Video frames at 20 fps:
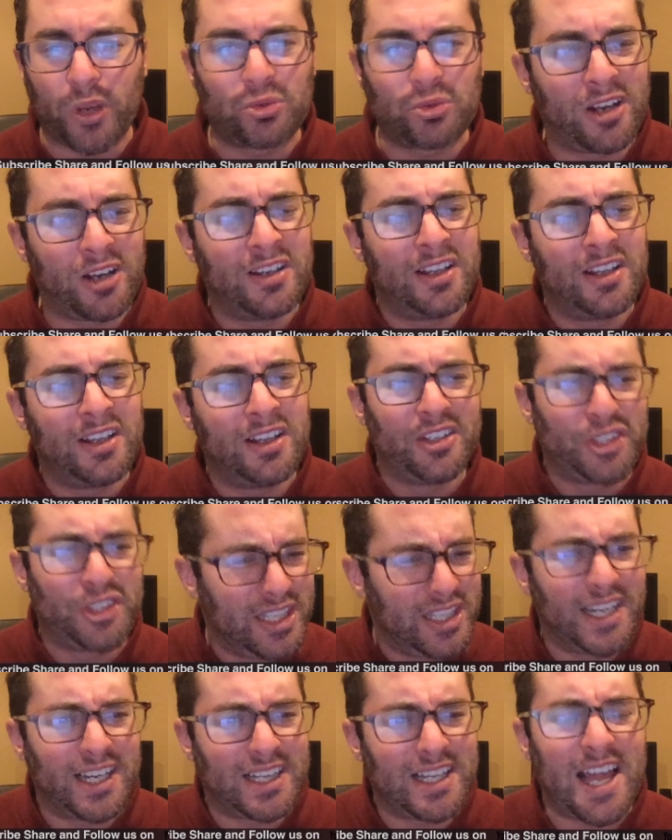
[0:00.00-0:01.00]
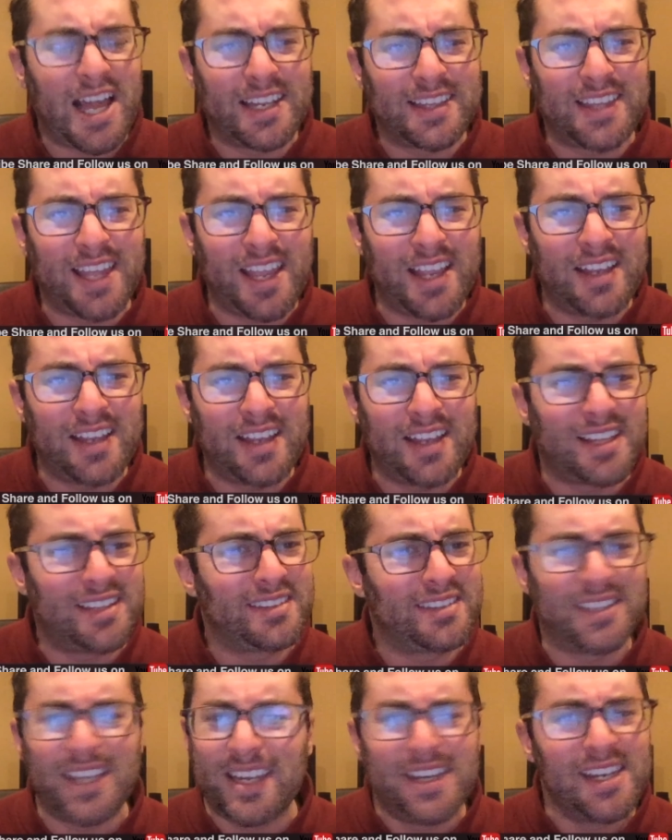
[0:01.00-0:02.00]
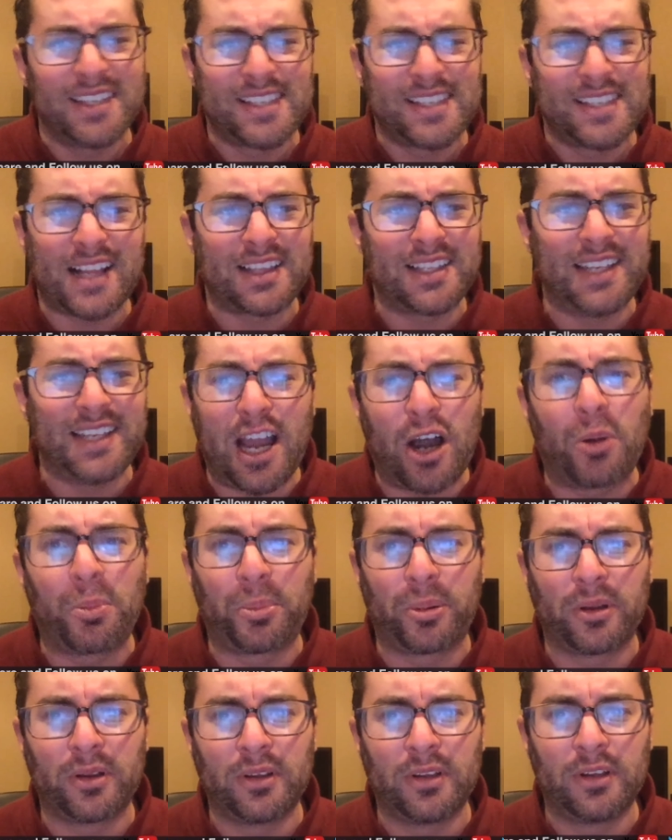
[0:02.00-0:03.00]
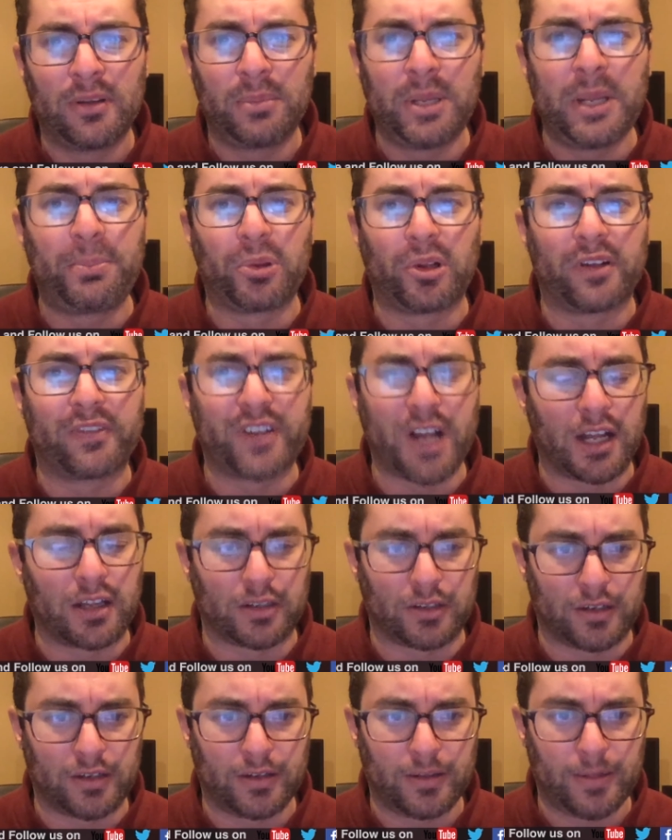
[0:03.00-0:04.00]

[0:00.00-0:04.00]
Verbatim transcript: Well, she did a lot of things that didn't exactly help people of color.